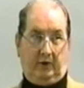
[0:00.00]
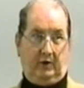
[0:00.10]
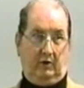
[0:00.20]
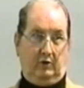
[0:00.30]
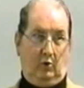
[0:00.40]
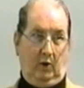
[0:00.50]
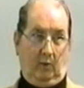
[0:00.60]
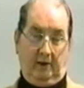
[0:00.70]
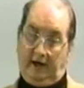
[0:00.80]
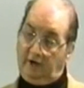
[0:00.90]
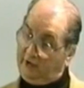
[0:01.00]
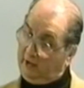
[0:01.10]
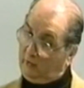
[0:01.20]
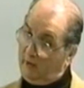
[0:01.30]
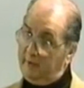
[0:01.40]
what they're doing. When they
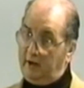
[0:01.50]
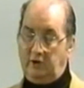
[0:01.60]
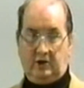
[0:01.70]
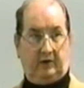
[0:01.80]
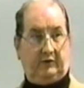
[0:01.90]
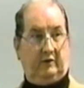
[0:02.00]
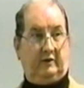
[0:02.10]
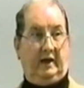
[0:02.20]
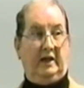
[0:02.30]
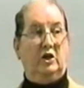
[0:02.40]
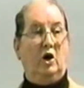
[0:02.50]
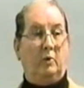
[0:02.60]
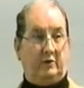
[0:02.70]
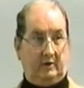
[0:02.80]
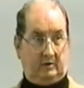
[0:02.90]
say criminal justice, they
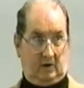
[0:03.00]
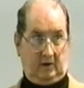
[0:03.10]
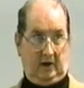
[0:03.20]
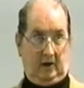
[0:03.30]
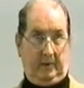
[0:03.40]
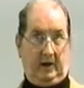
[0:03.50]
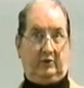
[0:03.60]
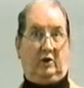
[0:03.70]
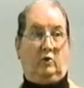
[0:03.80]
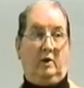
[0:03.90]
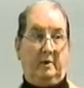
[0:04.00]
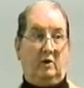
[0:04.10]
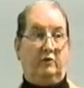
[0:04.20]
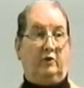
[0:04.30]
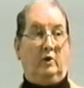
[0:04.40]
know what they're talking about. The
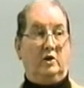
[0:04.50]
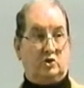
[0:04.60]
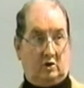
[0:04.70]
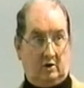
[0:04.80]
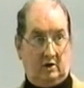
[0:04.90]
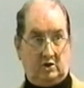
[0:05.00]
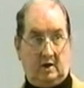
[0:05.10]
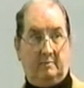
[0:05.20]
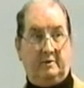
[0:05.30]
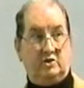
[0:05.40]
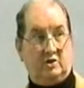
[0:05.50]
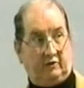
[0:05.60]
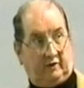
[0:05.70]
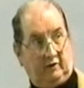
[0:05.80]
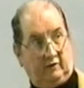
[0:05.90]
criminals are in charge of the
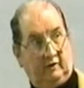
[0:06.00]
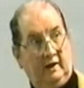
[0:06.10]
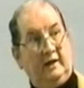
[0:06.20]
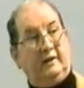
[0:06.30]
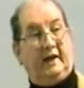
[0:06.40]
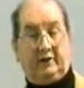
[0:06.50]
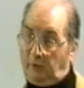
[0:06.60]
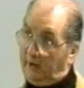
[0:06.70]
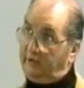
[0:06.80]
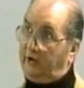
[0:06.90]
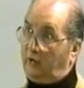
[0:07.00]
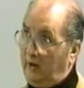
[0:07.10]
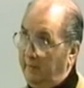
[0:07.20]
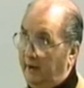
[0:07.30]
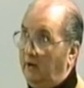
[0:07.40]
justice. That's why it's a
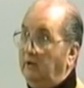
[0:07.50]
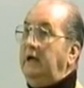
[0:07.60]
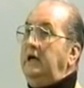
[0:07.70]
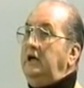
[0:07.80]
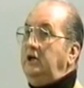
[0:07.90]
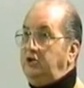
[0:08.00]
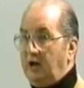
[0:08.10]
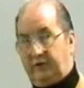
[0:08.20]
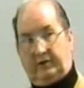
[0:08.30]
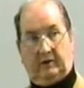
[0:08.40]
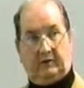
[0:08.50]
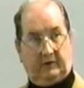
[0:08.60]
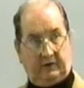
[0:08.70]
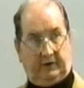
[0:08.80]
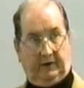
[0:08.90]
criminal justice
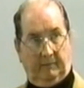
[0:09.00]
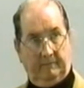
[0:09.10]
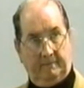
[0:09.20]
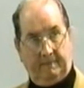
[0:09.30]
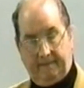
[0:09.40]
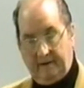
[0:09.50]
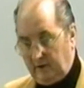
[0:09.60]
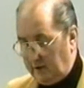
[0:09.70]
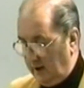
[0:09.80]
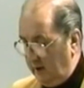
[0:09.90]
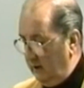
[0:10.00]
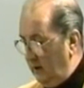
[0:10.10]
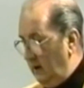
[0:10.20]
system. Okay?